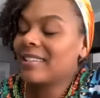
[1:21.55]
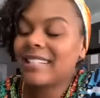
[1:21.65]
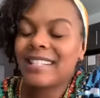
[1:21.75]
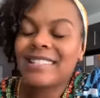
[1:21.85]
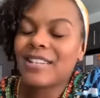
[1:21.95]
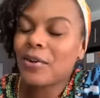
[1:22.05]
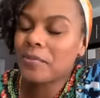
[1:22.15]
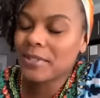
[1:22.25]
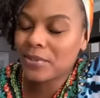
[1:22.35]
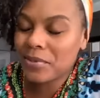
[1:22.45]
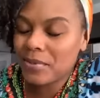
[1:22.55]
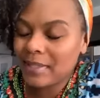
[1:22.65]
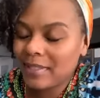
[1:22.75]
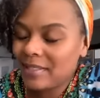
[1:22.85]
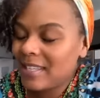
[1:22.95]
Honey, this
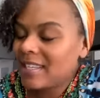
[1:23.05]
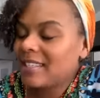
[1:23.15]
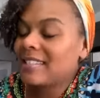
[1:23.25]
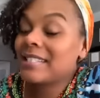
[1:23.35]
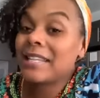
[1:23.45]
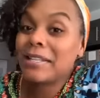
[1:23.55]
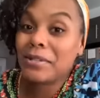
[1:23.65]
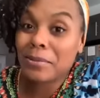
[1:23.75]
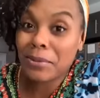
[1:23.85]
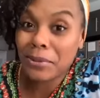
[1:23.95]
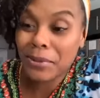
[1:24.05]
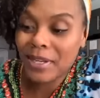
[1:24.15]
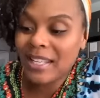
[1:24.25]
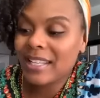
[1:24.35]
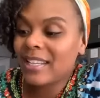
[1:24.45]
homeschooling, this getting up
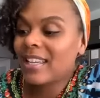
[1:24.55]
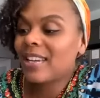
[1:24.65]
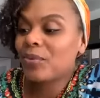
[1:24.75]
early